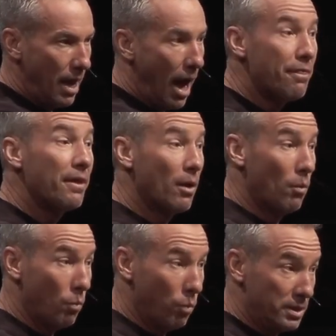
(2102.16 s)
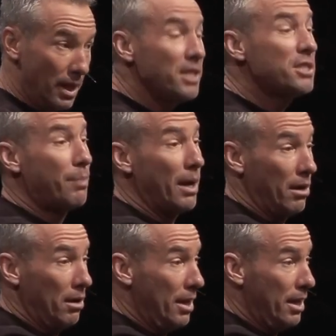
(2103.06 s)
I think it does
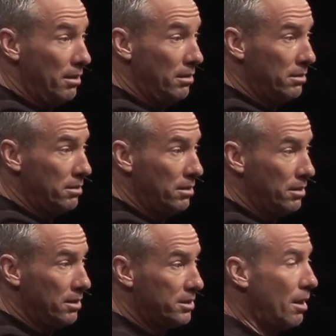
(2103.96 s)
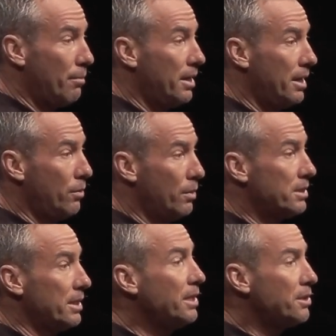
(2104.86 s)
parallel somebody who
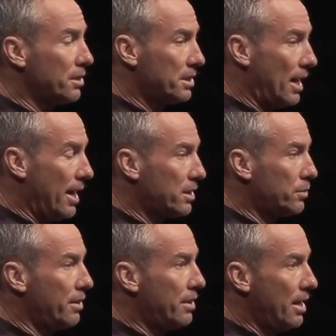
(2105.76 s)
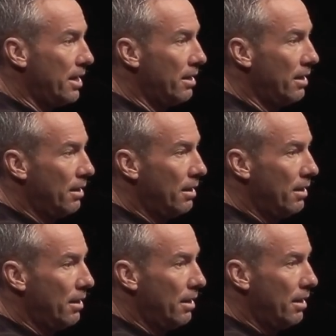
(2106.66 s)
is intersex with a
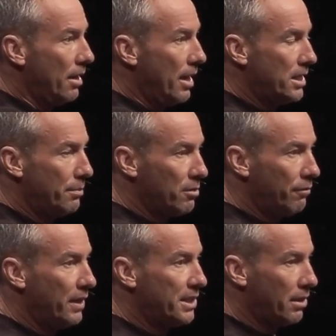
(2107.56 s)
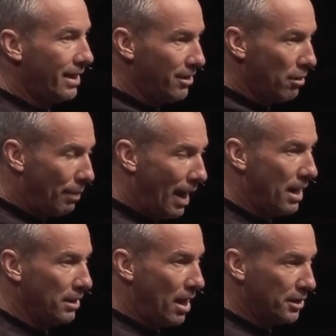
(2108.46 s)
atypical feature in their
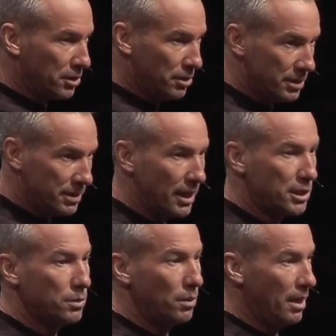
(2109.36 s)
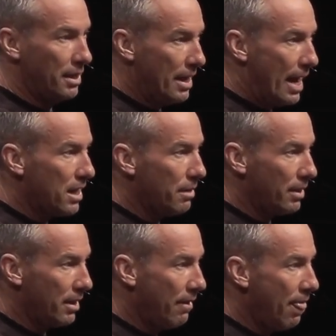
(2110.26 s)
biological sexual
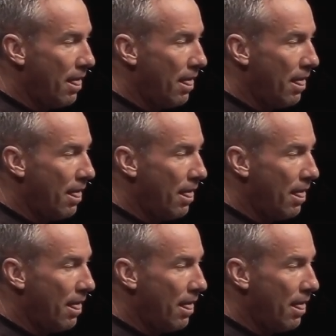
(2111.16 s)
anatomy,